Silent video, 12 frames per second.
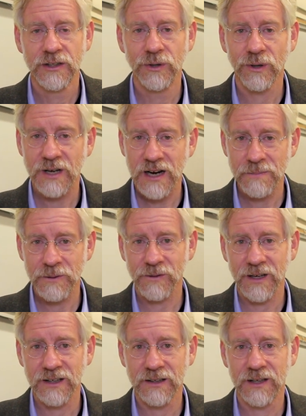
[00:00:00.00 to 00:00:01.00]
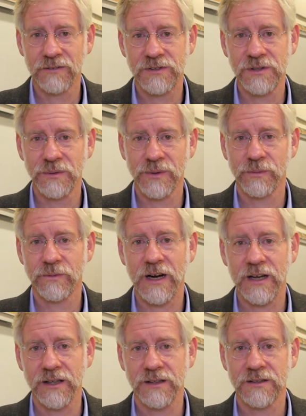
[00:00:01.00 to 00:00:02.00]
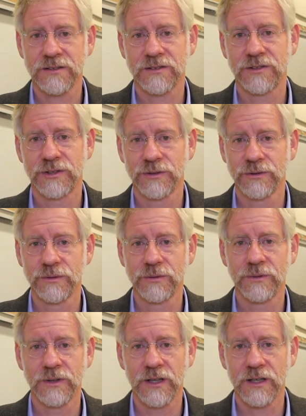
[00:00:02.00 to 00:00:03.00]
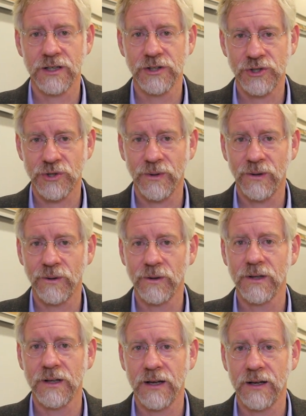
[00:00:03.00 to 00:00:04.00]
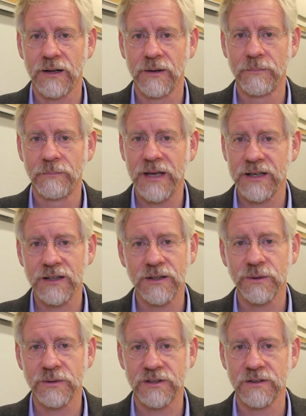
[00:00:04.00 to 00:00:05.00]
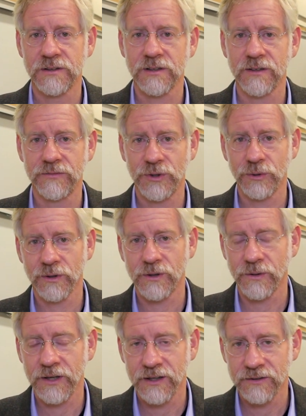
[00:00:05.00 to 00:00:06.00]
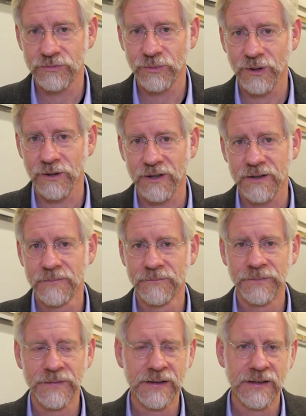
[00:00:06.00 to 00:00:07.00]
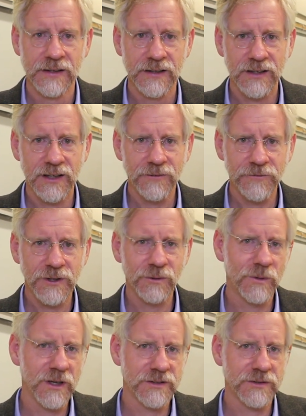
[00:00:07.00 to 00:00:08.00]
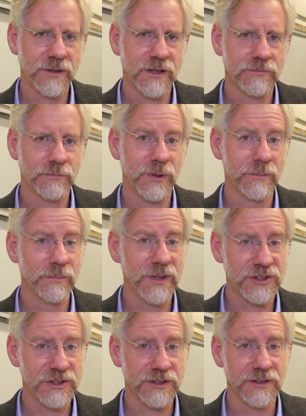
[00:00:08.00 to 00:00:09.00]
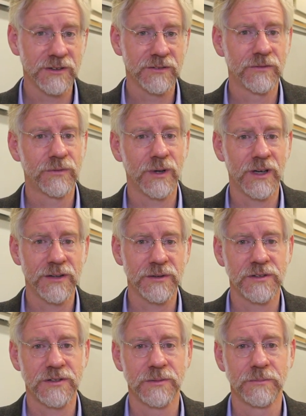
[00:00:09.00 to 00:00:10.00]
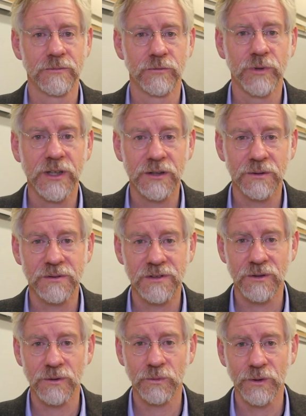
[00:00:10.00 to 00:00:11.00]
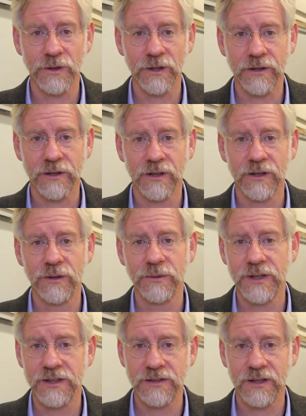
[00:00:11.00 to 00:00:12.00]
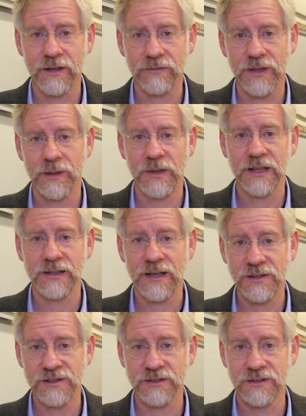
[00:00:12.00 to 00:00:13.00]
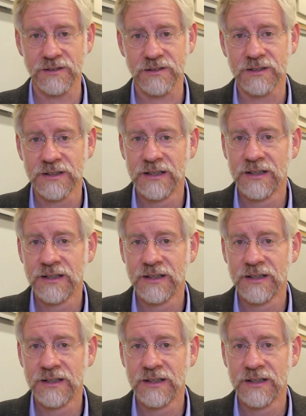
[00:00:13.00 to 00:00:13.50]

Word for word: Your copyright gives you the right to uh, control uh, many uses of your creative work. If you want to give permission for others to reuse your work, you need to give them a license.